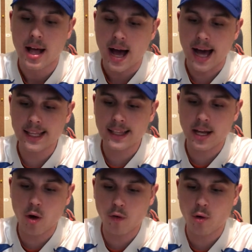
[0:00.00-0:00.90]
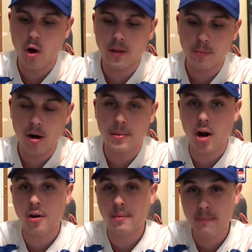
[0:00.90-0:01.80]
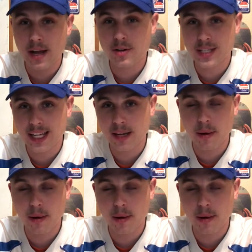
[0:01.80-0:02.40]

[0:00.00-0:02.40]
I think that overall they probably are the better team.